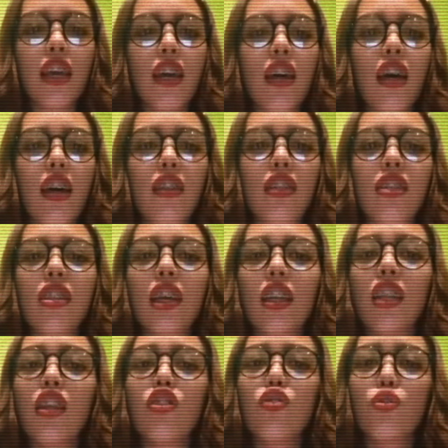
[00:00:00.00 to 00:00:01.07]

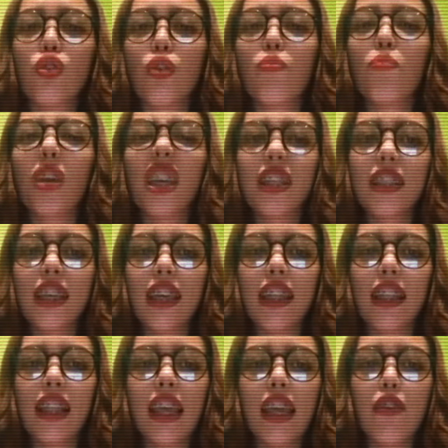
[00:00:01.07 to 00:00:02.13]
designed to
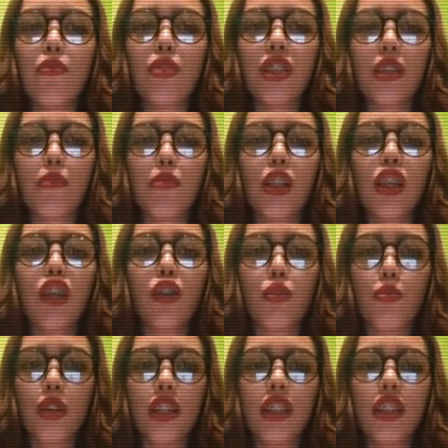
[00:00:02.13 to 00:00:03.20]
convincingly resemble
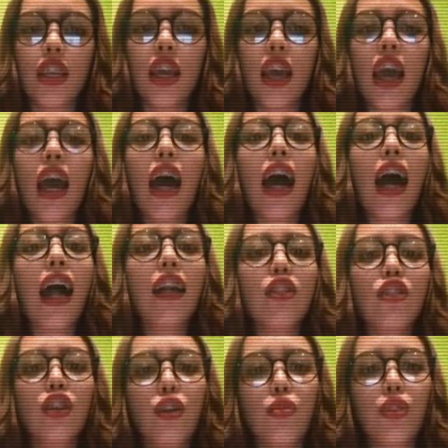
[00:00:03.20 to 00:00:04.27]
humans are
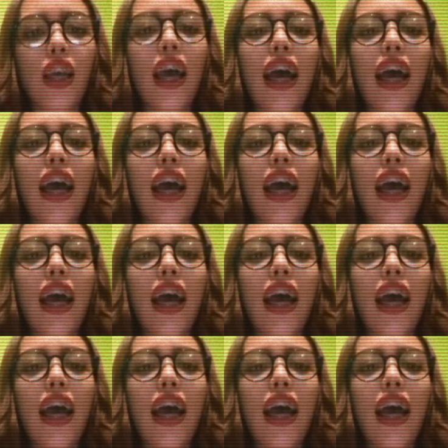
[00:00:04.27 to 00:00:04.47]
known